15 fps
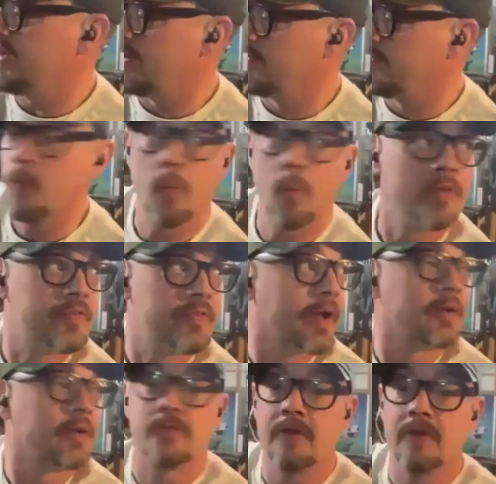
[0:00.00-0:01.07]
for 1
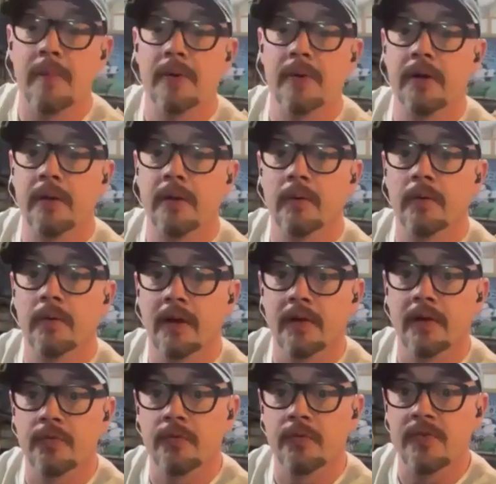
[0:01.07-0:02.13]
second. Just grab a hoodie real quick.
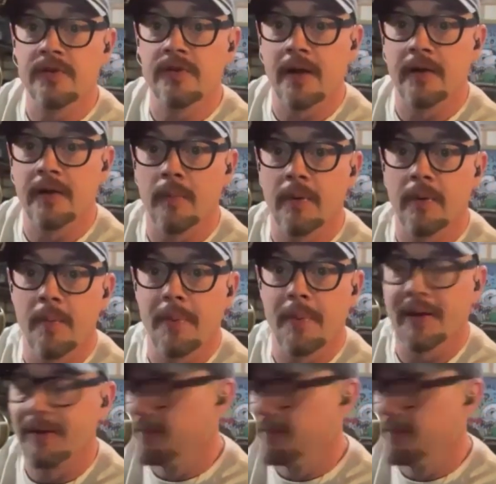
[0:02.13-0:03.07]
It's freezing down here. I'll be right back.